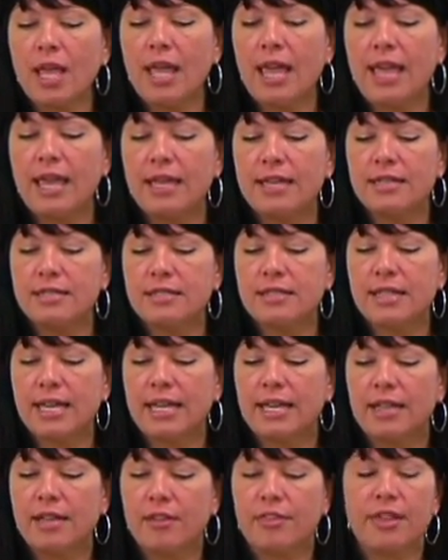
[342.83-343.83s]
And
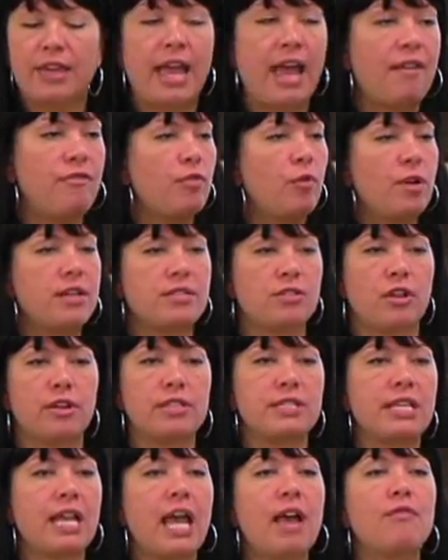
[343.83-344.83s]
they have, as
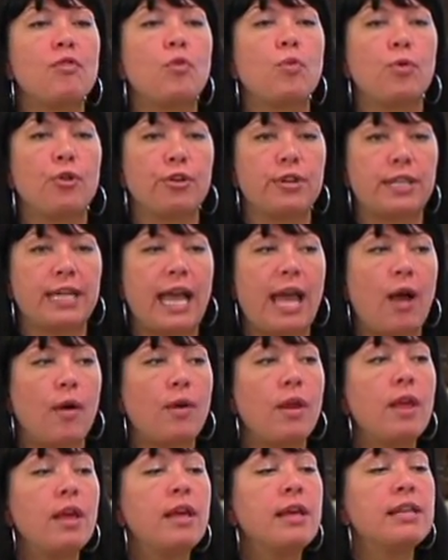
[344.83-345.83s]
long as they have a word
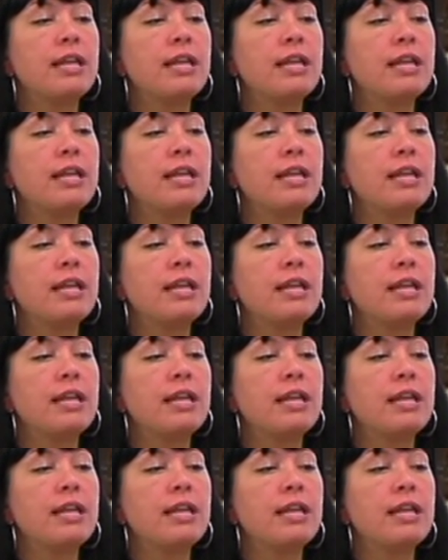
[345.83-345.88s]
count.